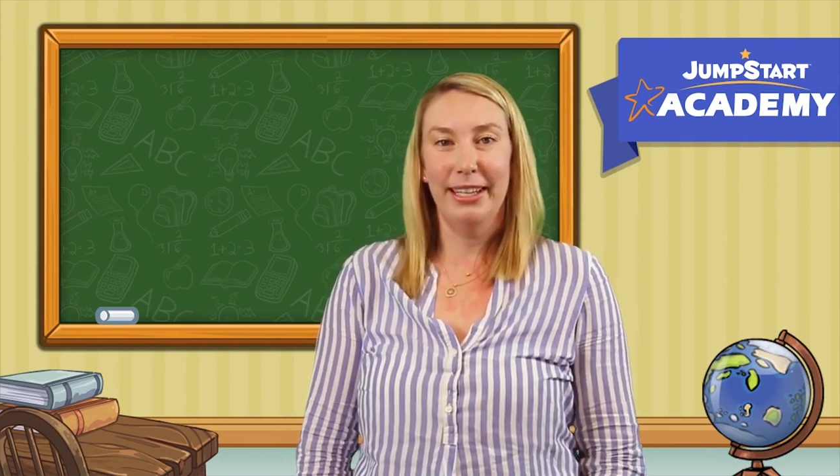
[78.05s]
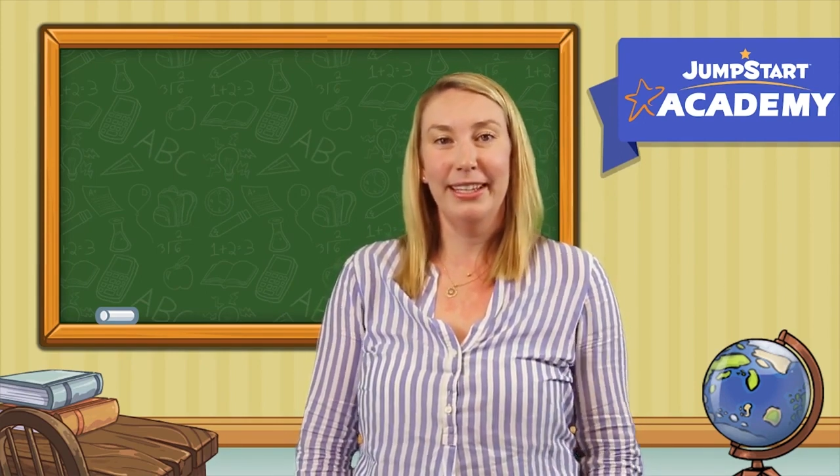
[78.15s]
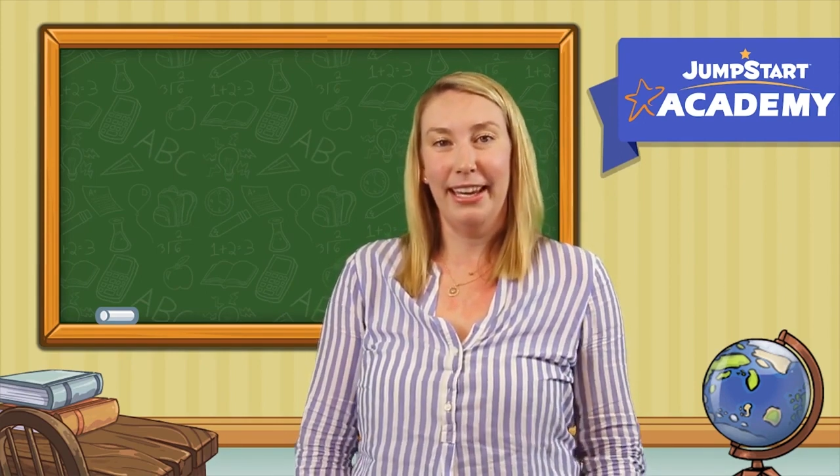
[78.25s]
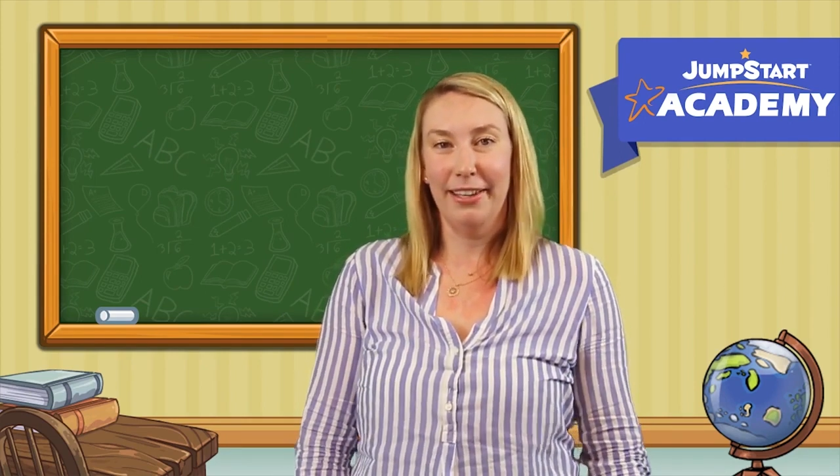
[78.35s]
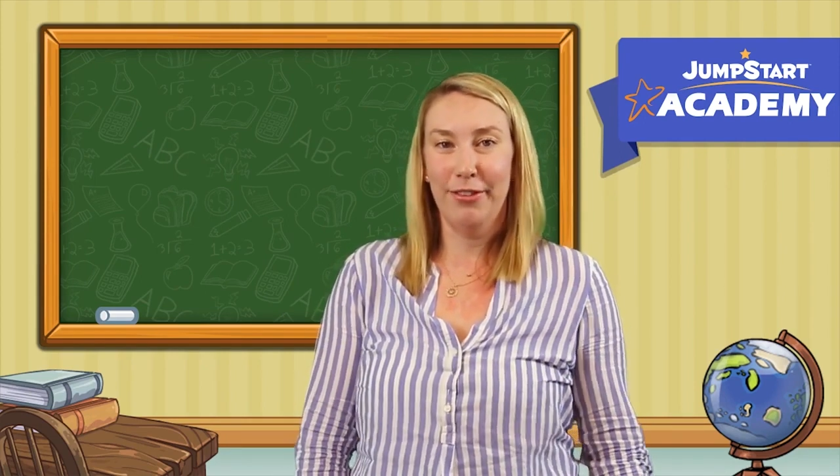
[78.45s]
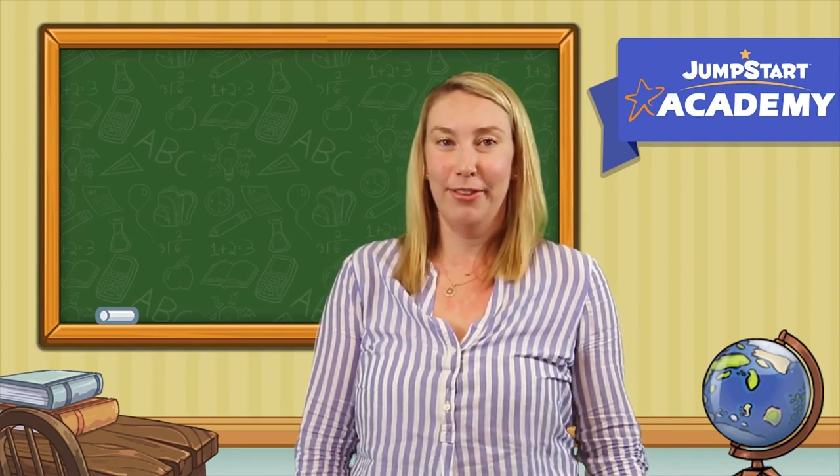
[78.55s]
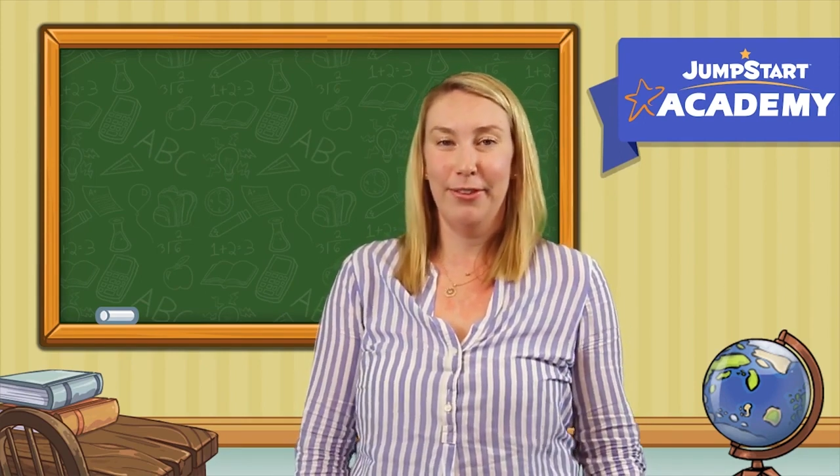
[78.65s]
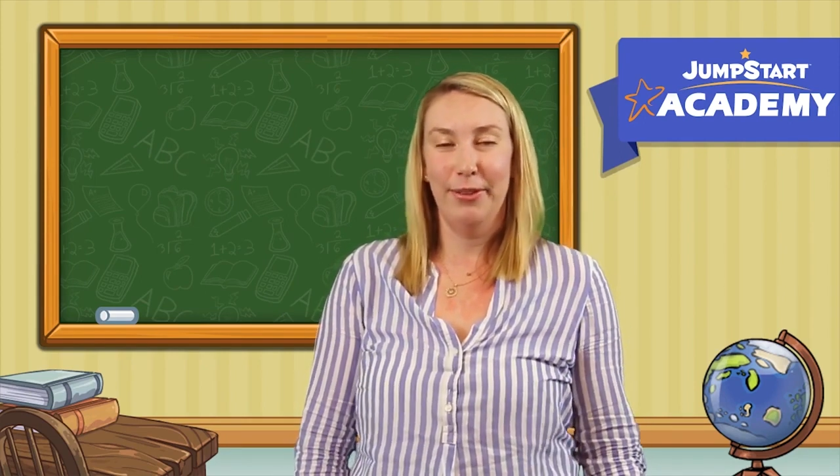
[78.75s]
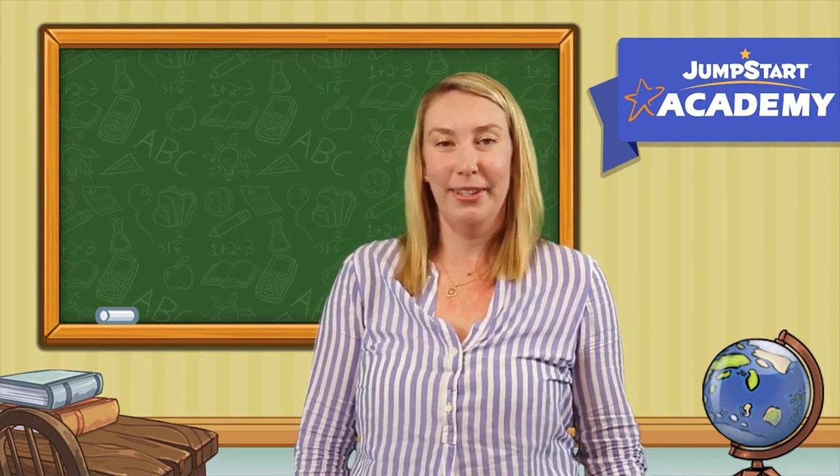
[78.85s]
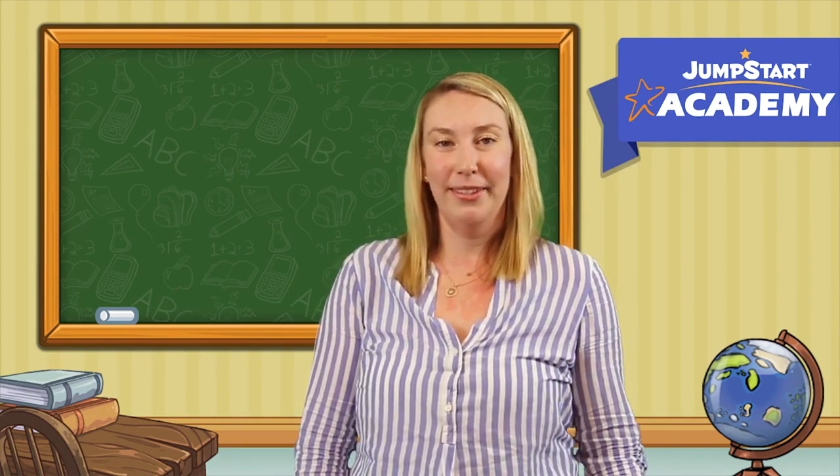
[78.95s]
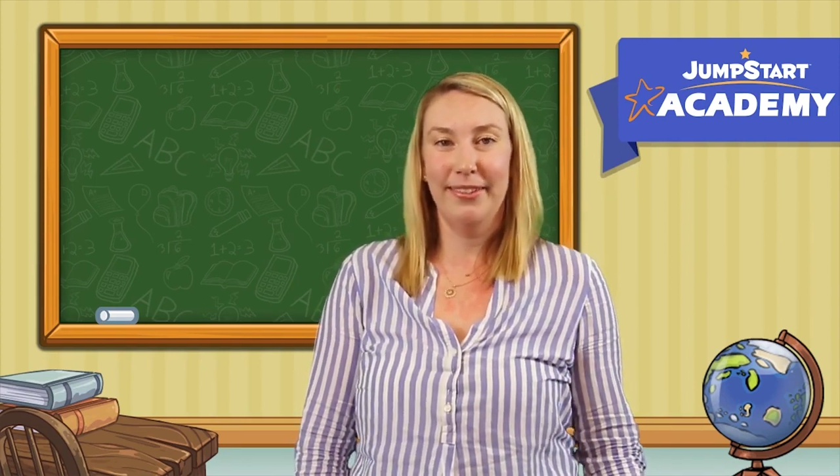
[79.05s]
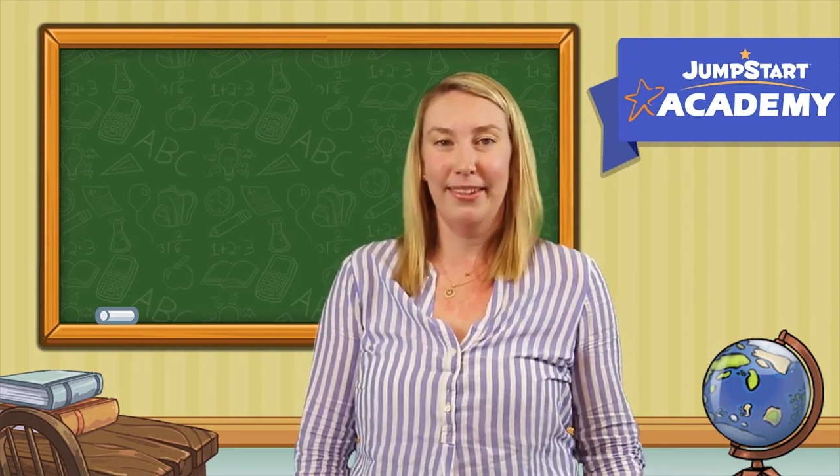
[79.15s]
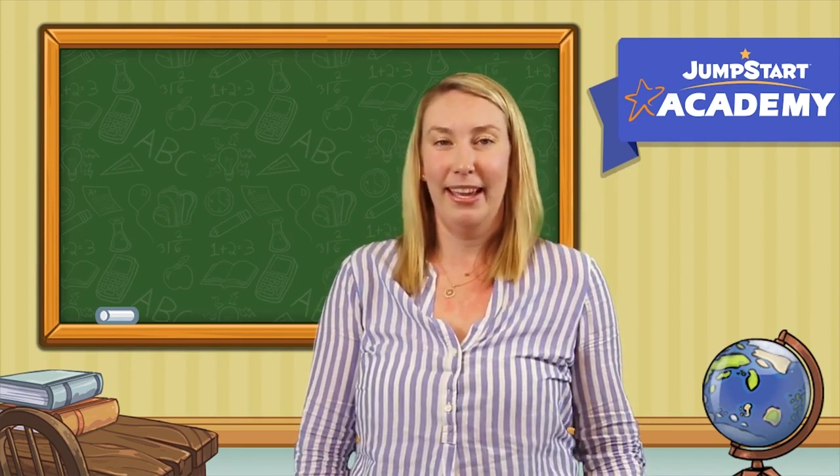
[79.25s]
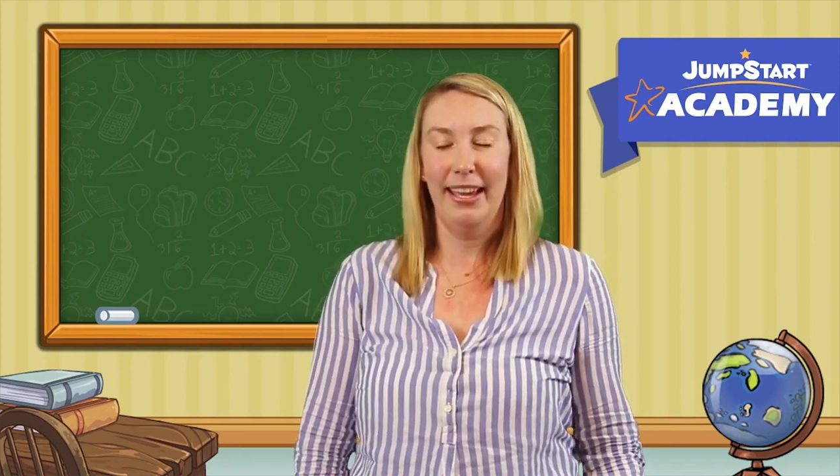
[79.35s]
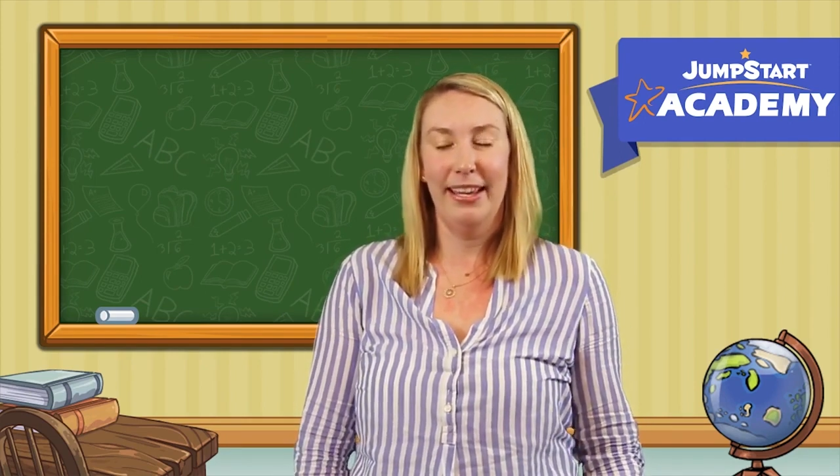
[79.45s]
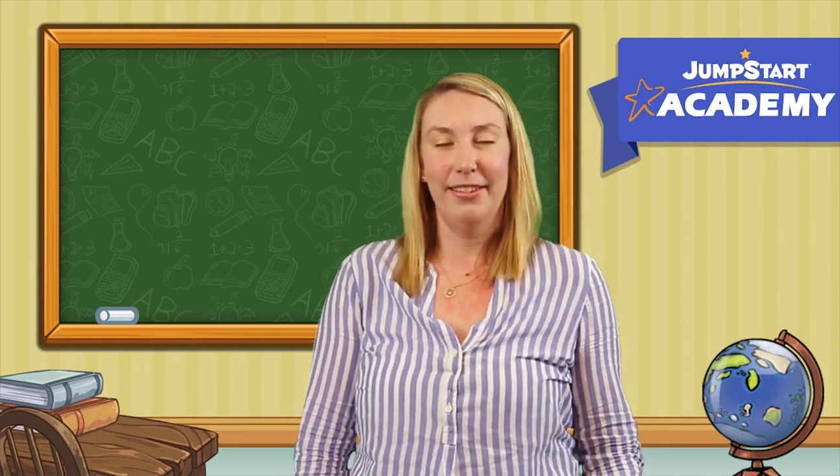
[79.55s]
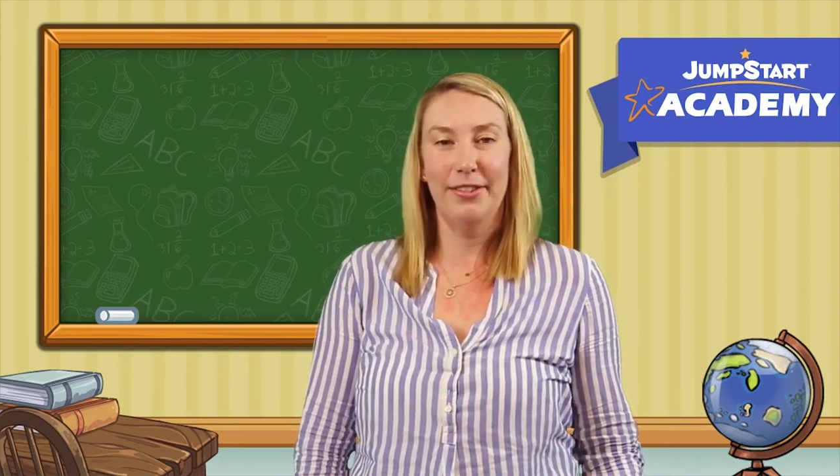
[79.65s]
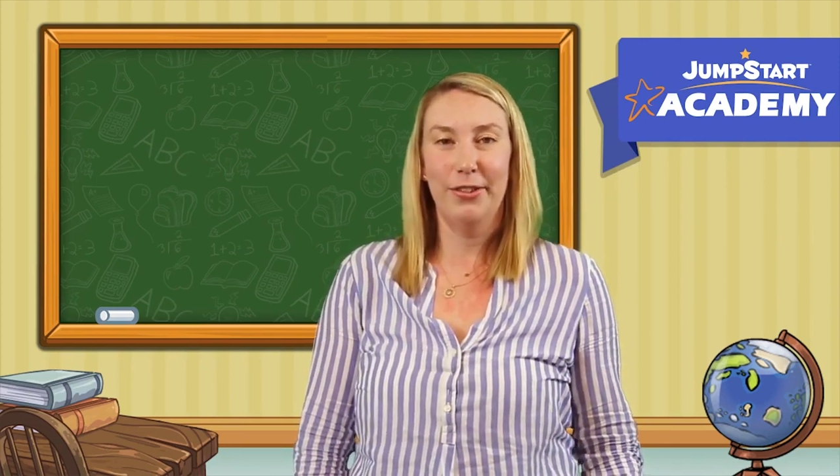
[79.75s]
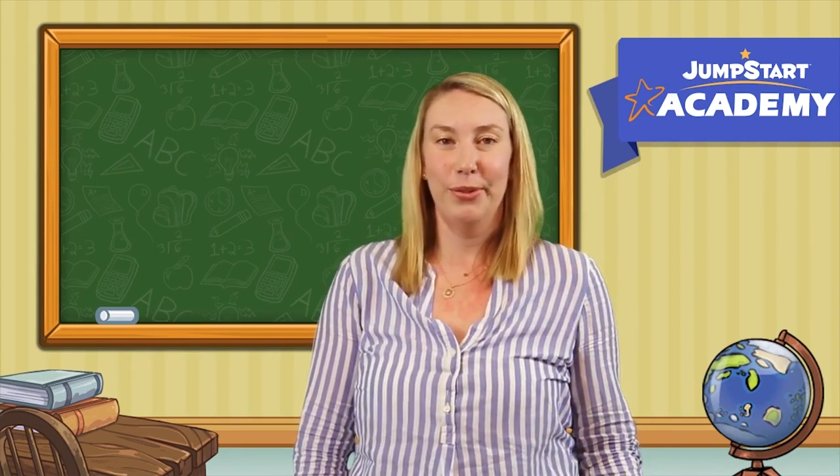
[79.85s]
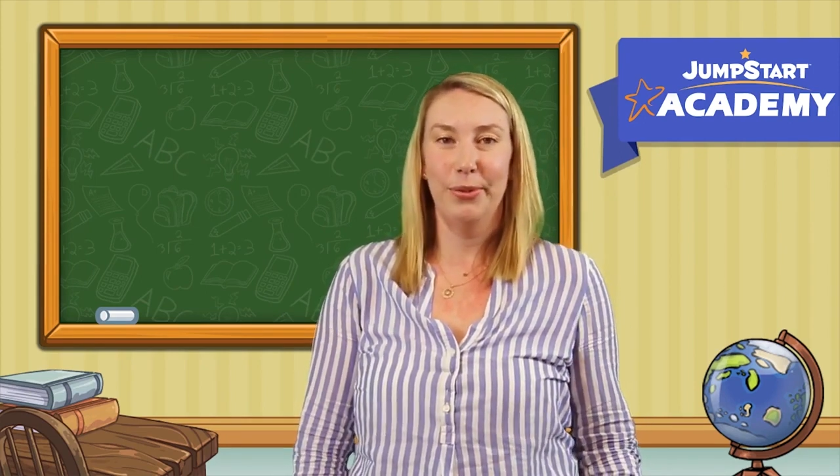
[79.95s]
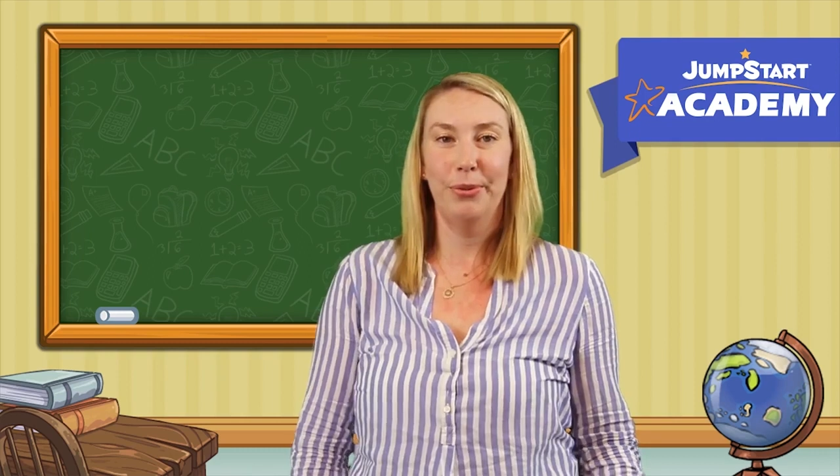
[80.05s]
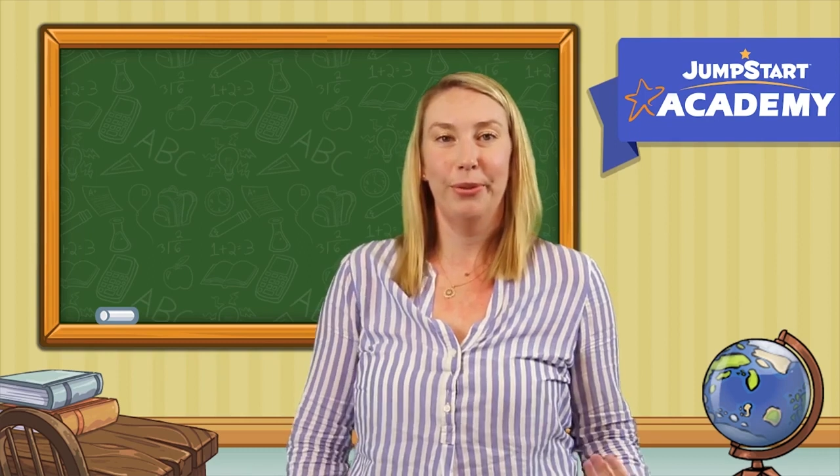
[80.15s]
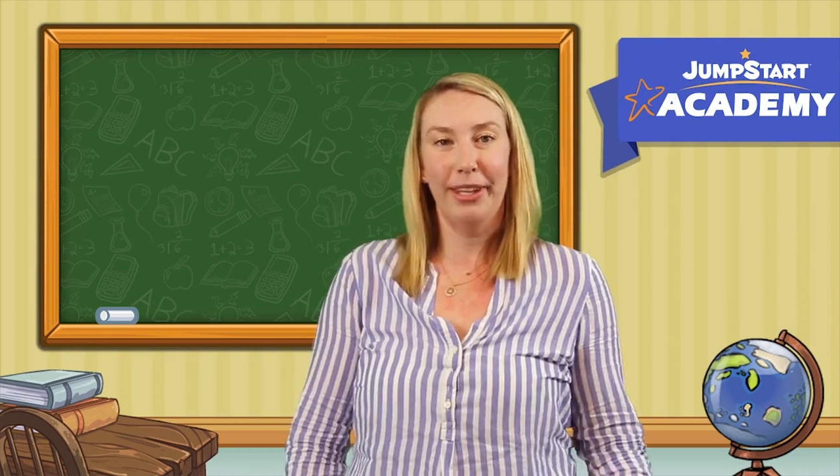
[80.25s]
engage the students and to